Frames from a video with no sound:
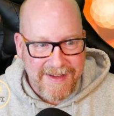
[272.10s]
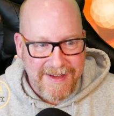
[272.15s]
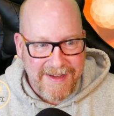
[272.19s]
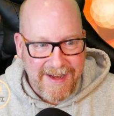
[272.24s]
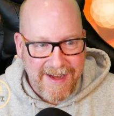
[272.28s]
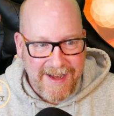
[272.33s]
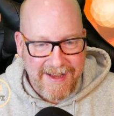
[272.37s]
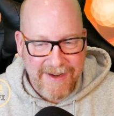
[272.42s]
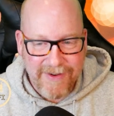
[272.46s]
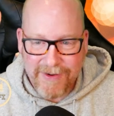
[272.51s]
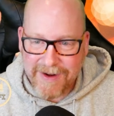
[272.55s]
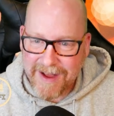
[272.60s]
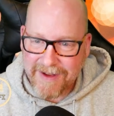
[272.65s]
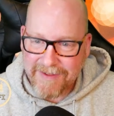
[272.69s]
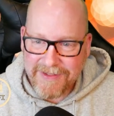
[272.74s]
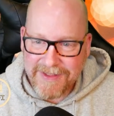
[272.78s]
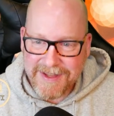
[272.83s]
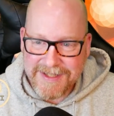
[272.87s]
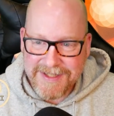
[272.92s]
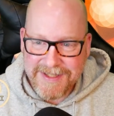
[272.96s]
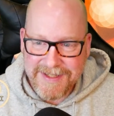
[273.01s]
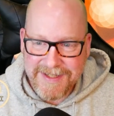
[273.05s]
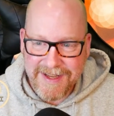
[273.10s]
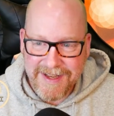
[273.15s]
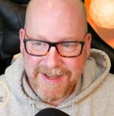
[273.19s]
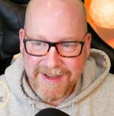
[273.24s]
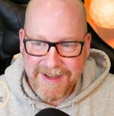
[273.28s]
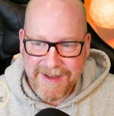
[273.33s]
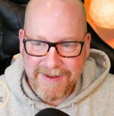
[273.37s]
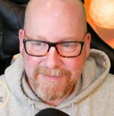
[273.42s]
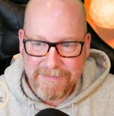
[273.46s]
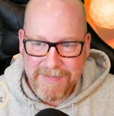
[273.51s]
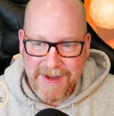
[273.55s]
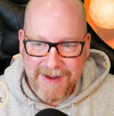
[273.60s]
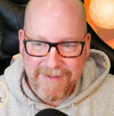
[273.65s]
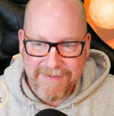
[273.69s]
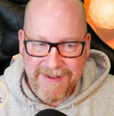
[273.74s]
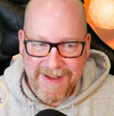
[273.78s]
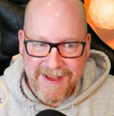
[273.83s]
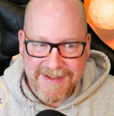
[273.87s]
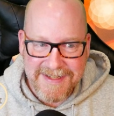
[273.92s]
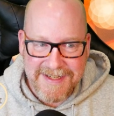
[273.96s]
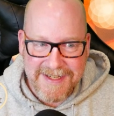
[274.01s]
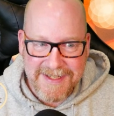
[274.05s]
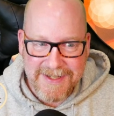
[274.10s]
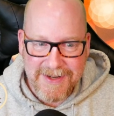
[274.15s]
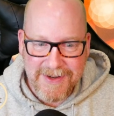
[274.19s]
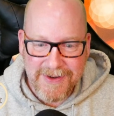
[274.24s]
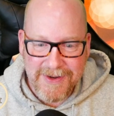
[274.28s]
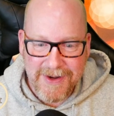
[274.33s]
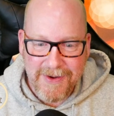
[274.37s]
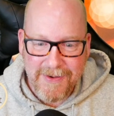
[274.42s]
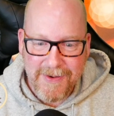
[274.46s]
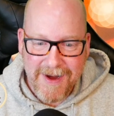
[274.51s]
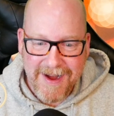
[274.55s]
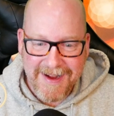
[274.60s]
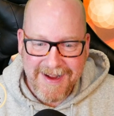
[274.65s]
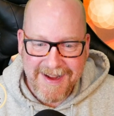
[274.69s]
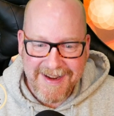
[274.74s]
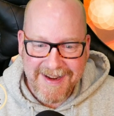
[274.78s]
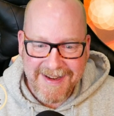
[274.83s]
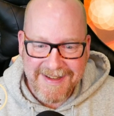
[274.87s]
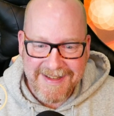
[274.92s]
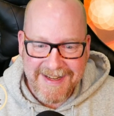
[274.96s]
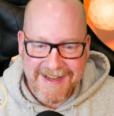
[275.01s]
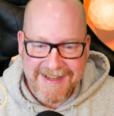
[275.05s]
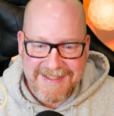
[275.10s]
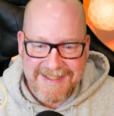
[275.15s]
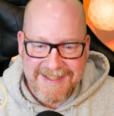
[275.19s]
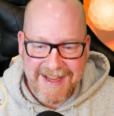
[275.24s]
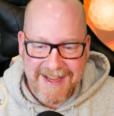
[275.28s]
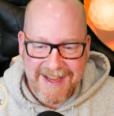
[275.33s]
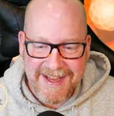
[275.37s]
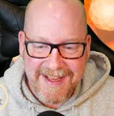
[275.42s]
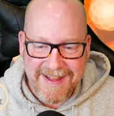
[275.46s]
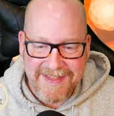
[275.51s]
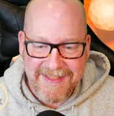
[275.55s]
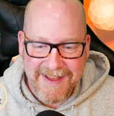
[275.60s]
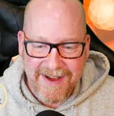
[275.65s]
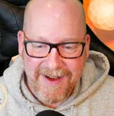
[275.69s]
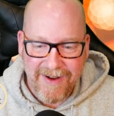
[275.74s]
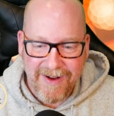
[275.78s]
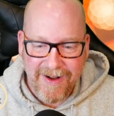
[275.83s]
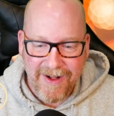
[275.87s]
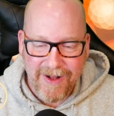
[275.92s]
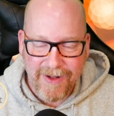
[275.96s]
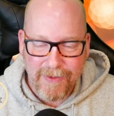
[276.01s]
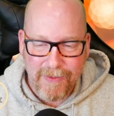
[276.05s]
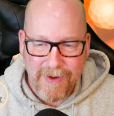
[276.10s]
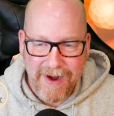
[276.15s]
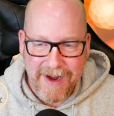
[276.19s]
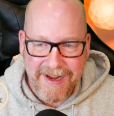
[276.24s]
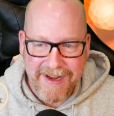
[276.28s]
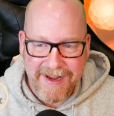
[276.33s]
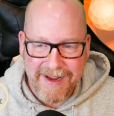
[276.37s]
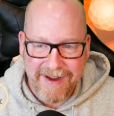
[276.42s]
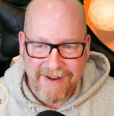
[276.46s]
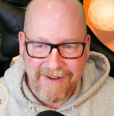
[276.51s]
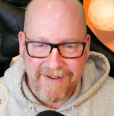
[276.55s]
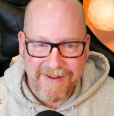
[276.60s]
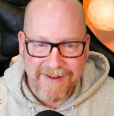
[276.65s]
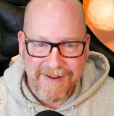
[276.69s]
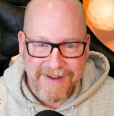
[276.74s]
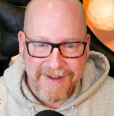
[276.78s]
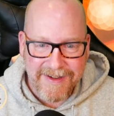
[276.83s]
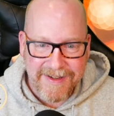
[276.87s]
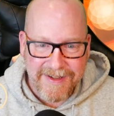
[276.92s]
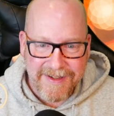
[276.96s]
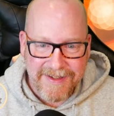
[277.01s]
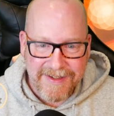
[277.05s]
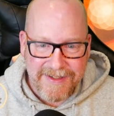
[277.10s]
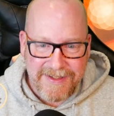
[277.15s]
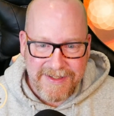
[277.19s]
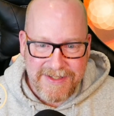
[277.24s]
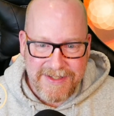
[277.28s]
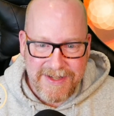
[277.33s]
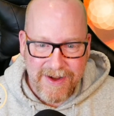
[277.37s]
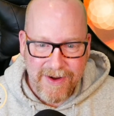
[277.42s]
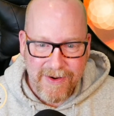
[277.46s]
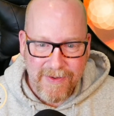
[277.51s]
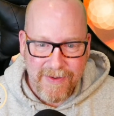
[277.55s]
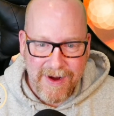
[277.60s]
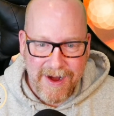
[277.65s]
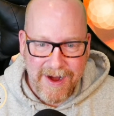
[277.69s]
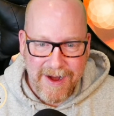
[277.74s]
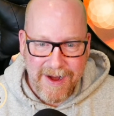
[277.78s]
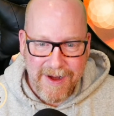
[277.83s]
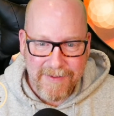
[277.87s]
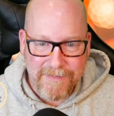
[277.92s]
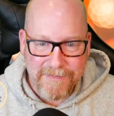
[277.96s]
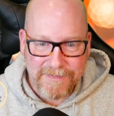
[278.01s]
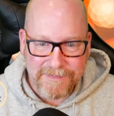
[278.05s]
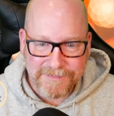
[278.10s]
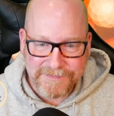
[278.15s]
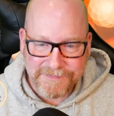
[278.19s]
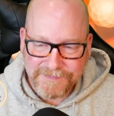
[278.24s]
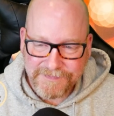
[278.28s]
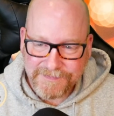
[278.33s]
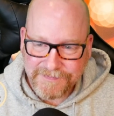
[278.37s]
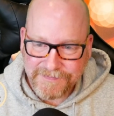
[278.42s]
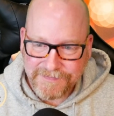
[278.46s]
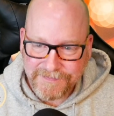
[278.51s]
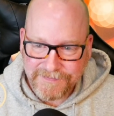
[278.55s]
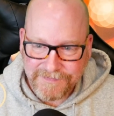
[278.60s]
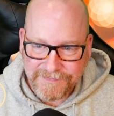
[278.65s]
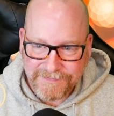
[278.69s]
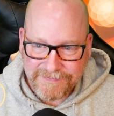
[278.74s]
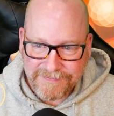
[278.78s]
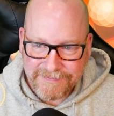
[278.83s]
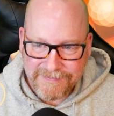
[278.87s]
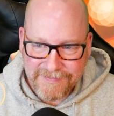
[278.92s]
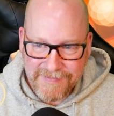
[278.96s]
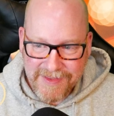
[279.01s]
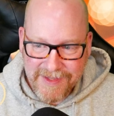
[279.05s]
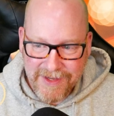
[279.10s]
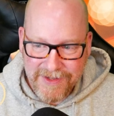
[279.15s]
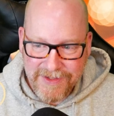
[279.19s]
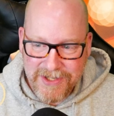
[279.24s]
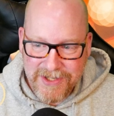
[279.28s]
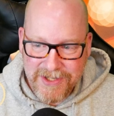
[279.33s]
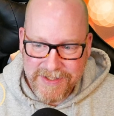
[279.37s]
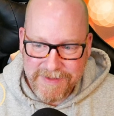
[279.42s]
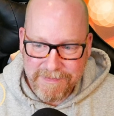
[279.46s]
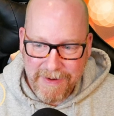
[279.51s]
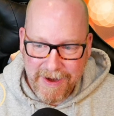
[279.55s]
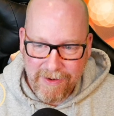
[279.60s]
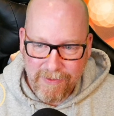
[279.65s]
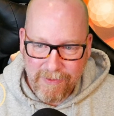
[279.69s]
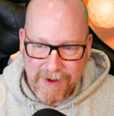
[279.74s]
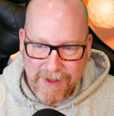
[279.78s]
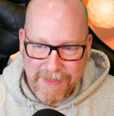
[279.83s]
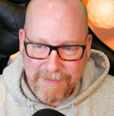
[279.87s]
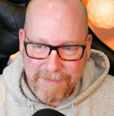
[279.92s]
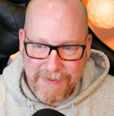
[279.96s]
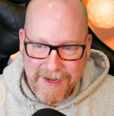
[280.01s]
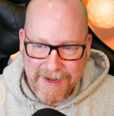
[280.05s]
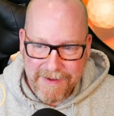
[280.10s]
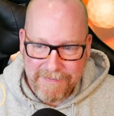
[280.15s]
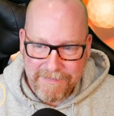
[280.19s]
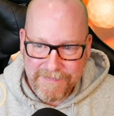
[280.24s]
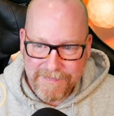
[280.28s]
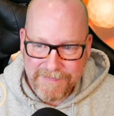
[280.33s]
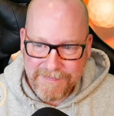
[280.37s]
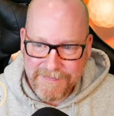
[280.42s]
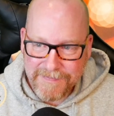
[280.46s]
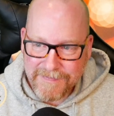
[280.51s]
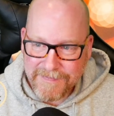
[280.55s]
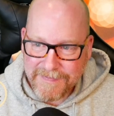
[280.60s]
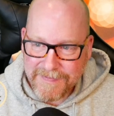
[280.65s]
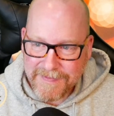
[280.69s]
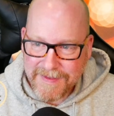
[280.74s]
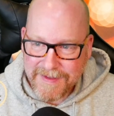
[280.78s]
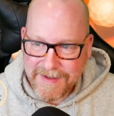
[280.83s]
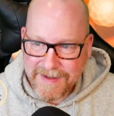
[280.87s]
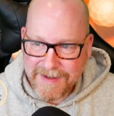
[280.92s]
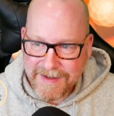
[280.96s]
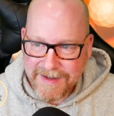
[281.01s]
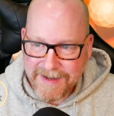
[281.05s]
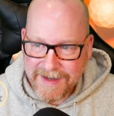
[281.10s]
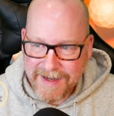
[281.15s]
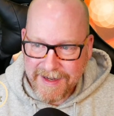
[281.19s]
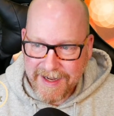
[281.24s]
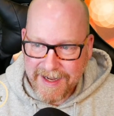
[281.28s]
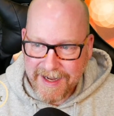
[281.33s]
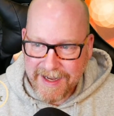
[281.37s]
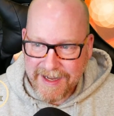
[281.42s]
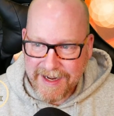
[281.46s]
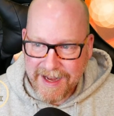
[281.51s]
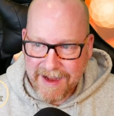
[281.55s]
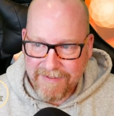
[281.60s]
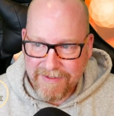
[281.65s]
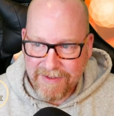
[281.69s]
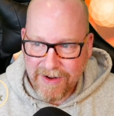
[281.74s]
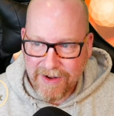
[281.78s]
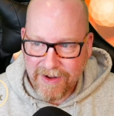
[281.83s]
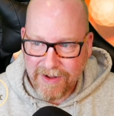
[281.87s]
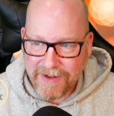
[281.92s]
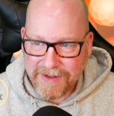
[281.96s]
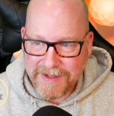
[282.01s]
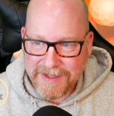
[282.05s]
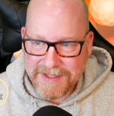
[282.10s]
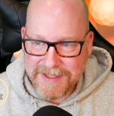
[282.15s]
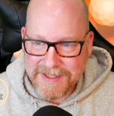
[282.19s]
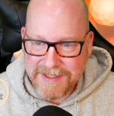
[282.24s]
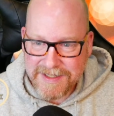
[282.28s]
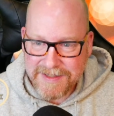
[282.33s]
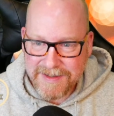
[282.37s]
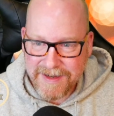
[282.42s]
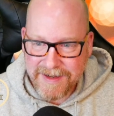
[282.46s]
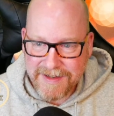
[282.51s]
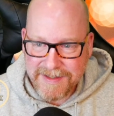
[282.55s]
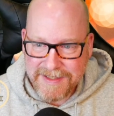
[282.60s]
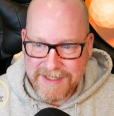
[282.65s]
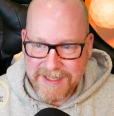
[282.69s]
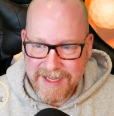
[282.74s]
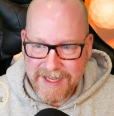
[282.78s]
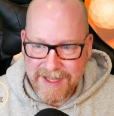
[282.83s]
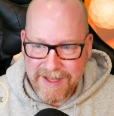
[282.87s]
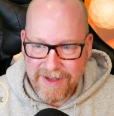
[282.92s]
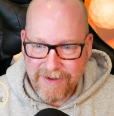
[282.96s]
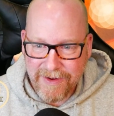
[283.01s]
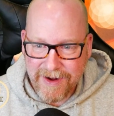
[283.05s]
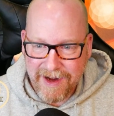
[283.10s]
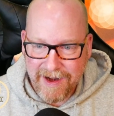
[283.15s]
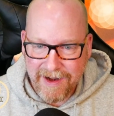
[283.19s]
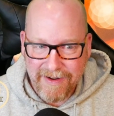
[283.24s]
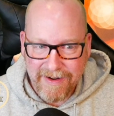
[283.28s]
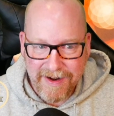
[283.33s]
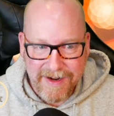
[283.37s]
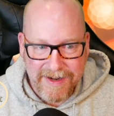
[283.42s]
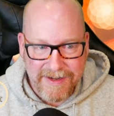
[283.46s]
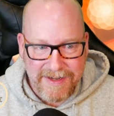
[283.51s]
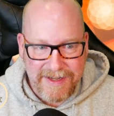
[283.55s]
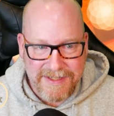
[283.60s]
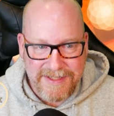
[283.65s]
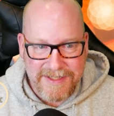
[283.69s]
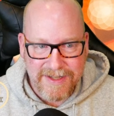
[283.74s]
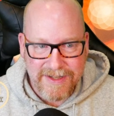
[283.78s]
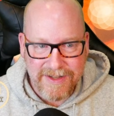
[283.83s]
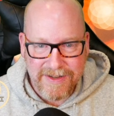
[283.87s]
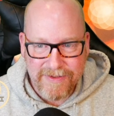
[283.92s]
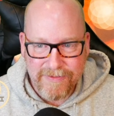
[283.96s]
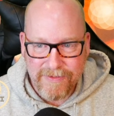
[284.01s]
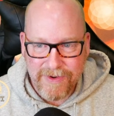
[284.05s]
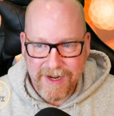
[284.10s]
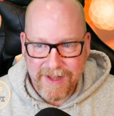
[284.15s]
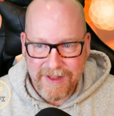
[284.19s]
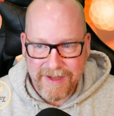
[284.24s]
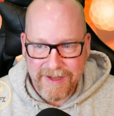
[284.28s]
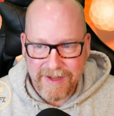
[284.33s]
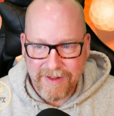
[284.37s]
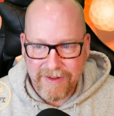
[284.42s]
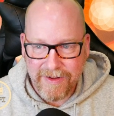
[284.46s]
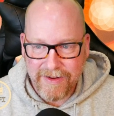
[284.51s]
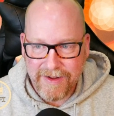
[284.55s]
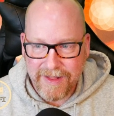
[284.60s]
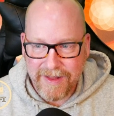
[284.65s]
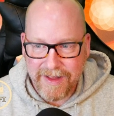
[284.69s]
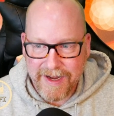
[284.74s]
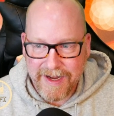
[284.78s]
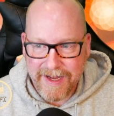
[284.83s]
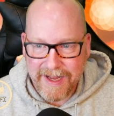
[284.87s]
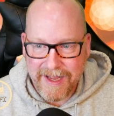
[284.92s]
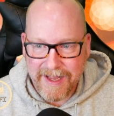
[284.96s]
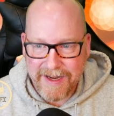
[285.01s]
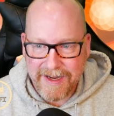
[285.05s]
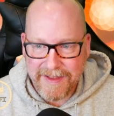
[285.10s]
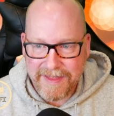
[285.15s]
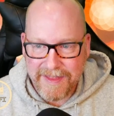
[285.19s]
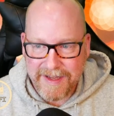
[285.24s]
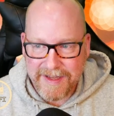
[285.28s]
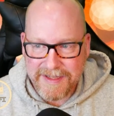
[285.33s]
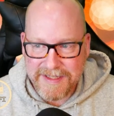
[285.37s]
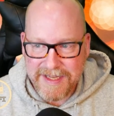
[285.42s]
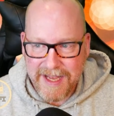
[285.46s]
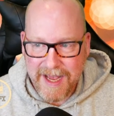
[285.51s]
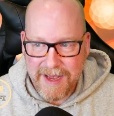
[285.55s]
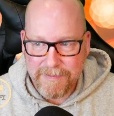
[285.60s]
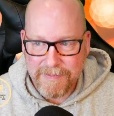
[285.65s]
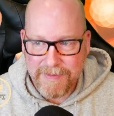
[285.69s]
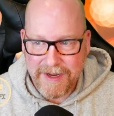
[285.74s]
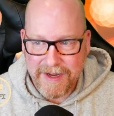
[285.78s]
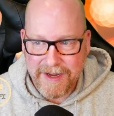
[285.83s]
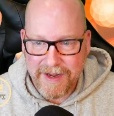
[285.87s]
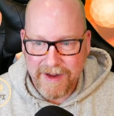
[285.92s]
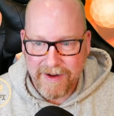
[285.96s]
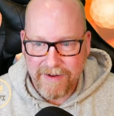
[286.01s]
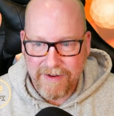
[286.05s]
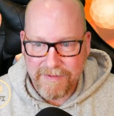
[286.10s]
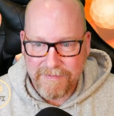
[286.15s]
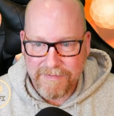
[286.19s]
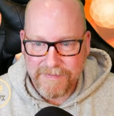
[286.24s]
I don't have this big fancy studio. I got a desk in the hallway here. So just bear with me. And I've called a CQ here. It doesn't really look like anything's happening here.